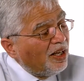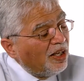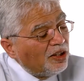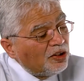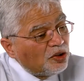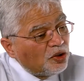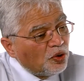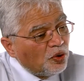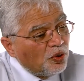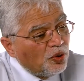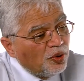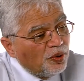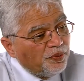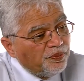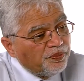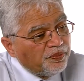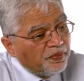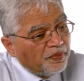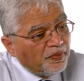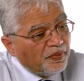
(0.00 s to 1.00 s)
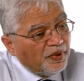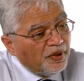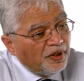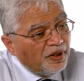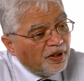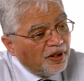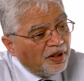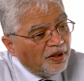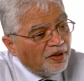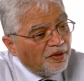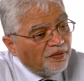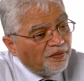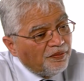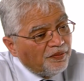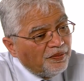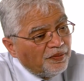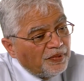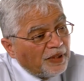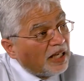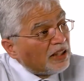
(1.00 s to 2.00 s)
And so
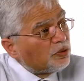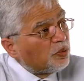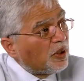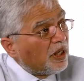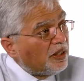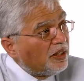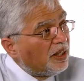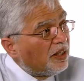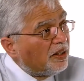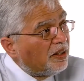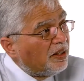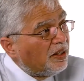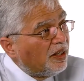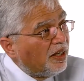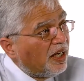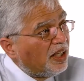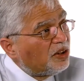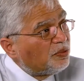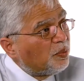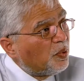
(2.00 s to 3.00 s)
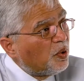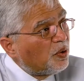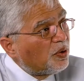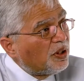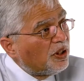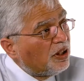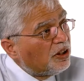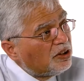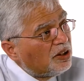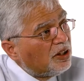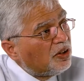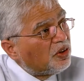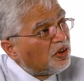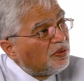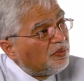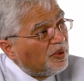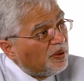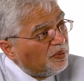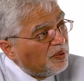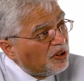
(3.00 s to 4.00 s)
that's what I did. I spoke initially to
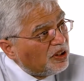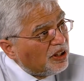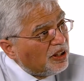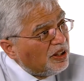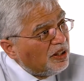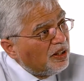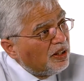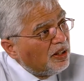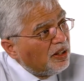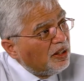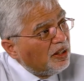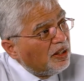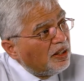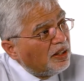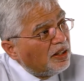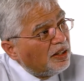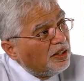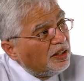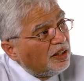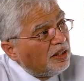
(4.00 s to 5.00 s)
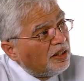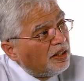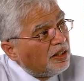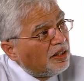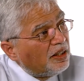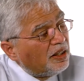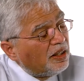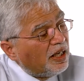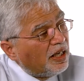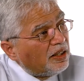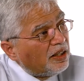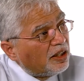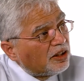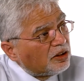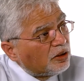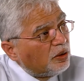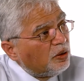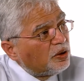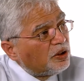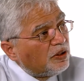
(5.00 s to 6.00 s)
the BBC in an
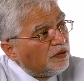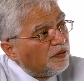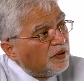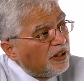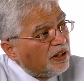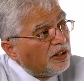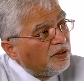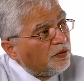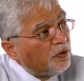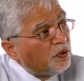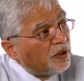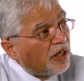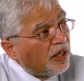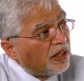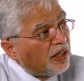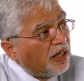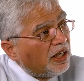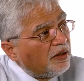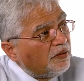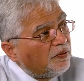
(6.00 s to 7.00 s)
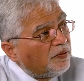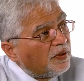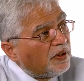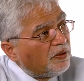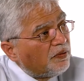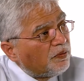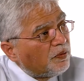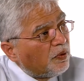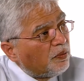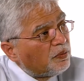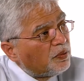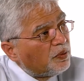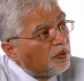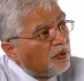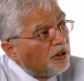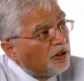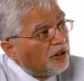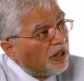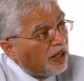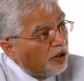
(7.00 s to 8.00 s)
exclusive interview that I gave in
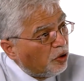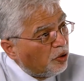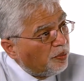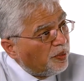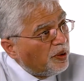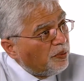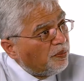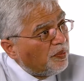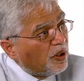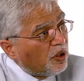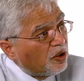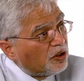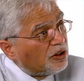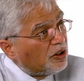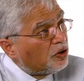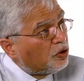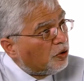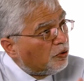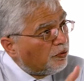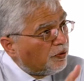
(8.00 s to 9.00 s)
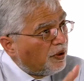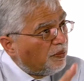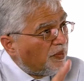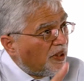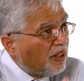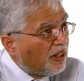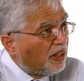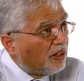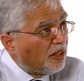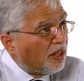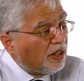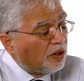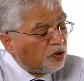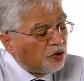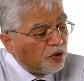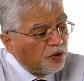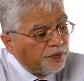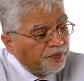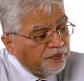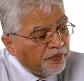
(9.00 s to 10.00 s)
Nairobi, because there's no free media in
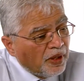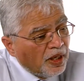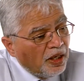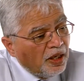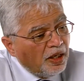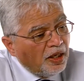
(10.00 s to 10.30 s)
Khartoum.